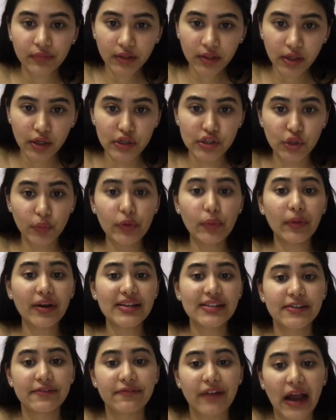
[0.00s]
So we want
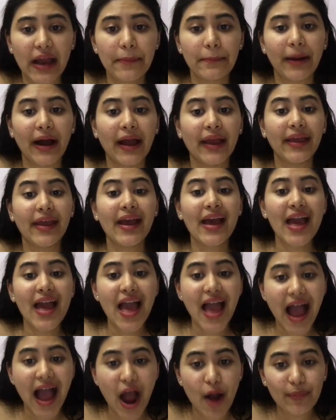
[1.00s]
to divide by
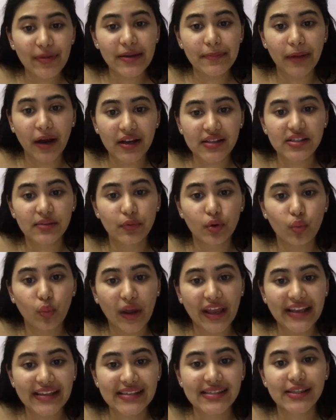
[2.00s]
how many possible
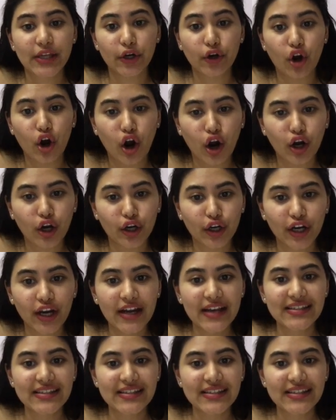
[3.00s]
ways there are